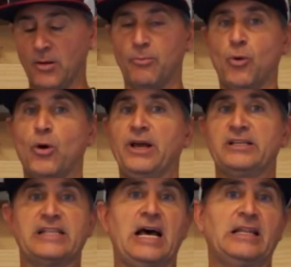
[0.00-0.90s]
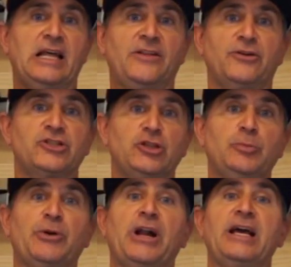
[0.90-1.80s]
boy, is that leather
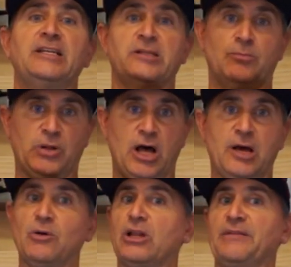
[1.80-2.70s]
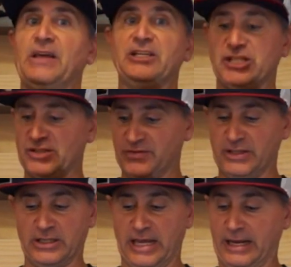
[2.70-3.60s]
super nice and pliable, and they just
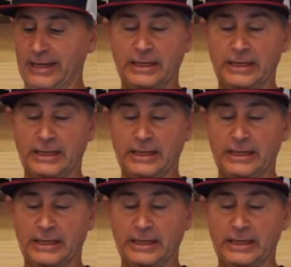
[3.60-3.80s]
feel like,